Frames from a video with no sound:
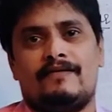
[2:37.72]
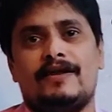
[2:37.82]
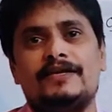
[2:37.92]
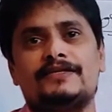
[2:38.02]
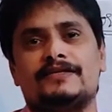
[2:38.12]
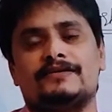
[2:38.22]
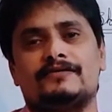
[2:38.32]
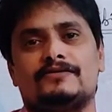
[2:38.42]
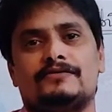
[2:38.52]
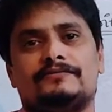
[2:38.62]
right
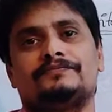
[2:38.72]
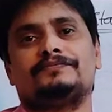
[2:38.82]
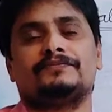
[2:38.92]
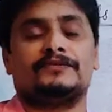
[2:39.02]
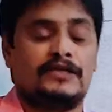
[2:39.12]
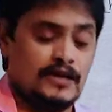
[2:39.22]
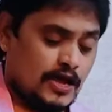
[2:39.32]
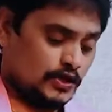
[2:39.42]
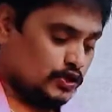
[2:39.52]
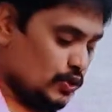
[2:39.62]

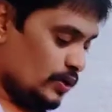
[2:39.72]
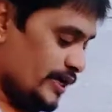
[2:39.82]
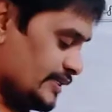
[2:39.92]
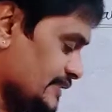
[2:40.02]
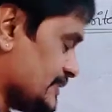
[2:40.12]
so let us